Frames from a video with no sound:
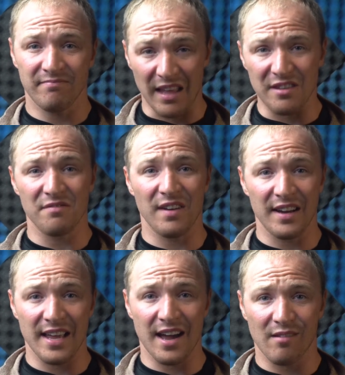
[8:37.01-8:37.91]
Then you
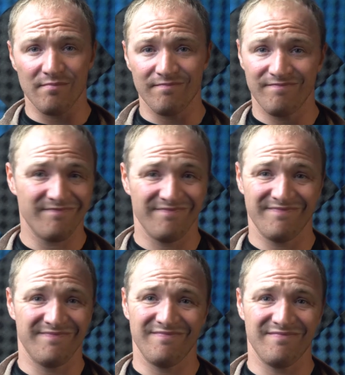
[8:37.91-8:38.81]
find out
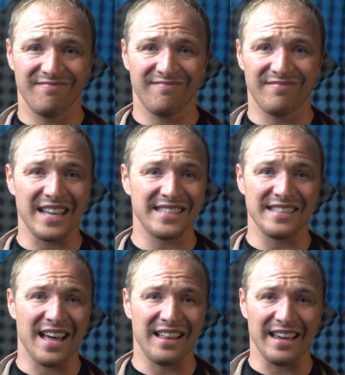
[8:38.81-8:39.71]
that's
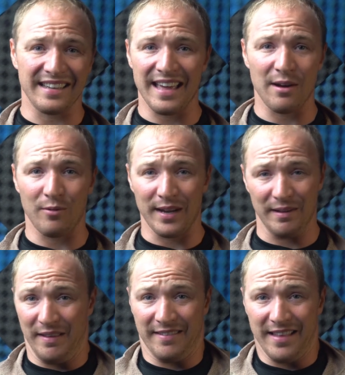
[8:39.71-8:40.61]
not like that.
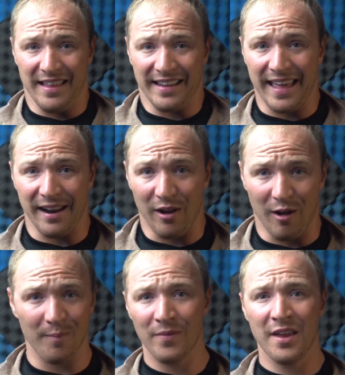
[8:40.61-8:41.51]
It's not like that at all.